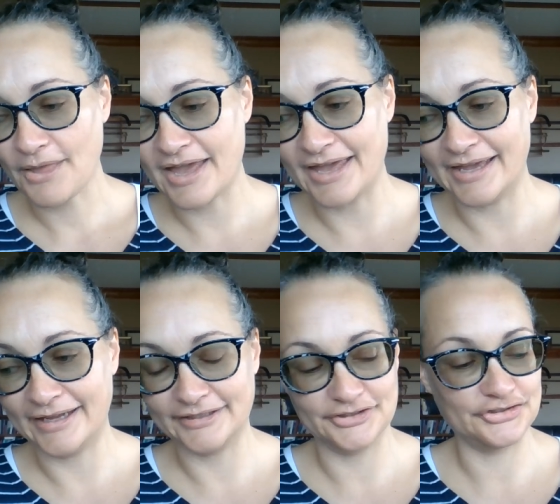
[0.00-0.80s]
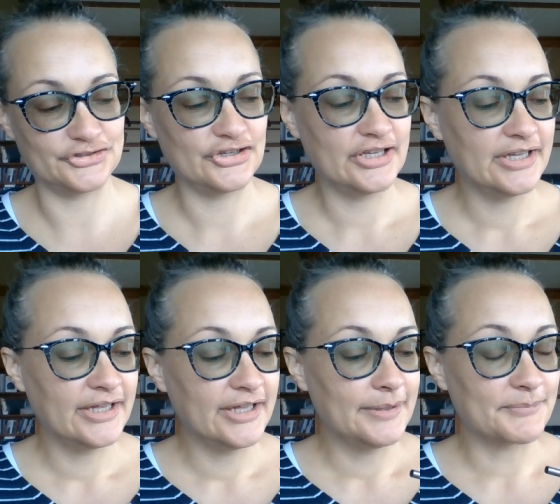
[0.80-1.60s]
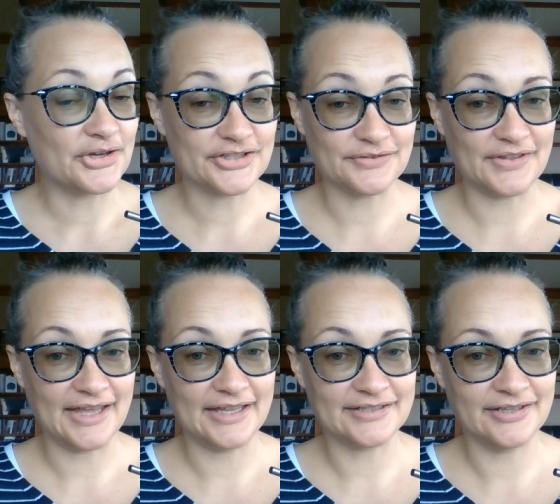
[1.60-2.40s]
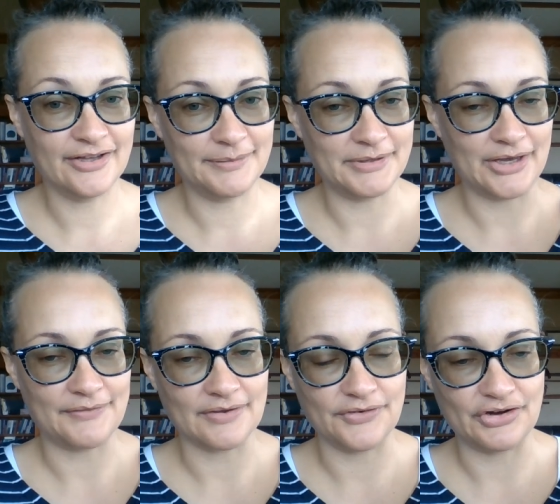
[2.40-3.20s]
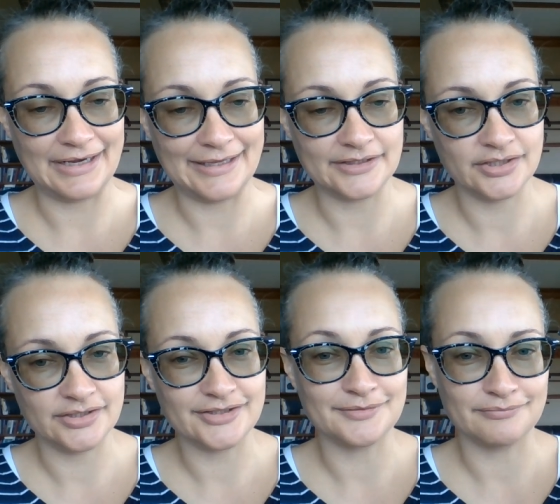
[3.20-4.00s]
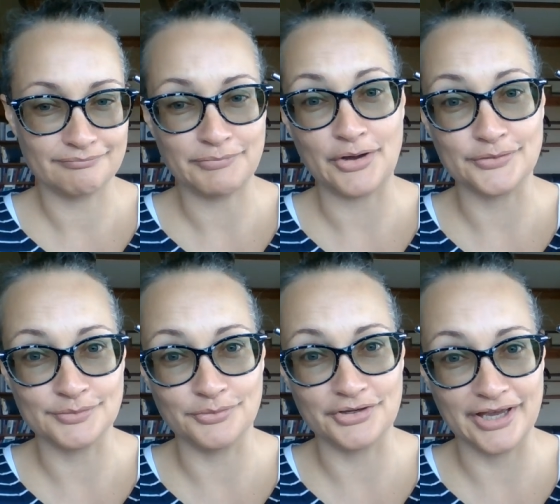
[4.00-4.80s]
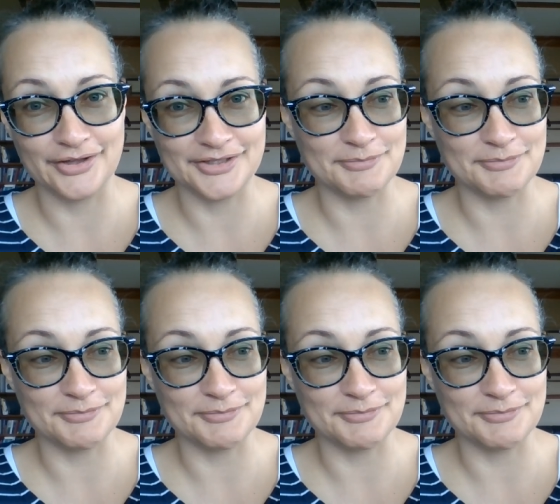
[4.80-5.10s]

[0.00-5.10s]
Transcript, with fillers: and because of that, I'm now having a very late post workout